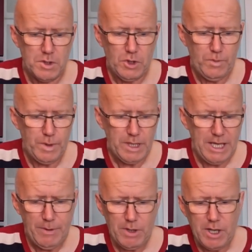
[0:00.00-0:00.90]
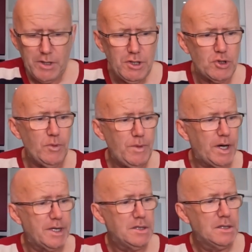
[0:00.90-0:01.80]
Soup, keep an eye on the soup,
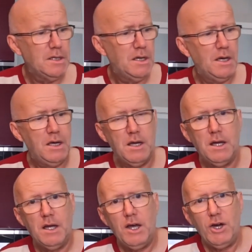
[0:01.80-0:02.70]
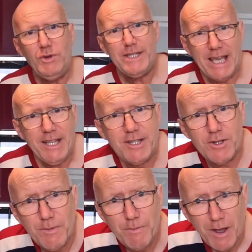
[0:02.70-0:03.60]
guys. Who
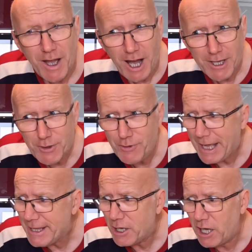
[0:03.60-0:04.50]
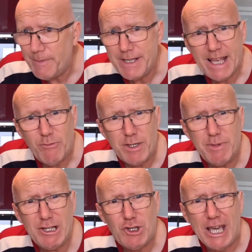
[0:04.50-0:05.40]
said, I saw that in the comments, that was
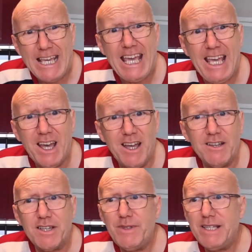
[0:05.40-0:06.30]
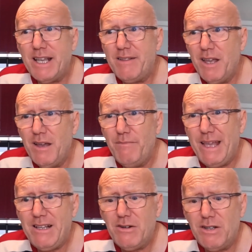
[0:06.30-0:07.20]
a bit cheeky. Somebody said,
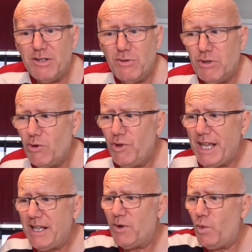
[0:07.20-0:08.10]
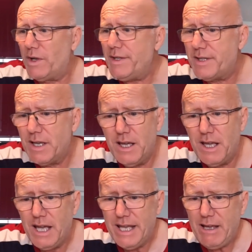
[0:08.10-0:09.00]
men can't do two things at once.
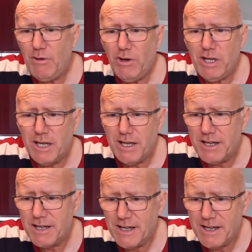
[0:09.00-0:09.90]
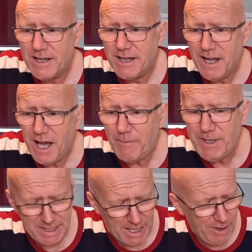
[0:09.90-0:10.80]
Now look,
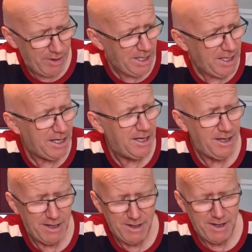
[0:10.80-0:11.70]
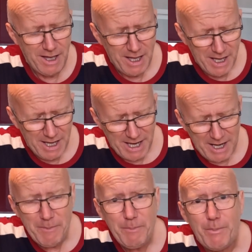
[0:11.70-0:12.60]
I'm stirring
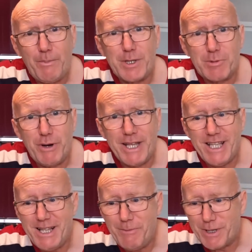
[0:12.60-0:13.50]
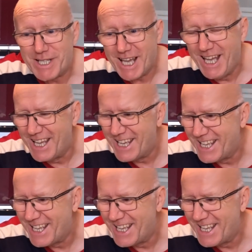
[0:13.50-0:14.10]
and I'm spreading the butter.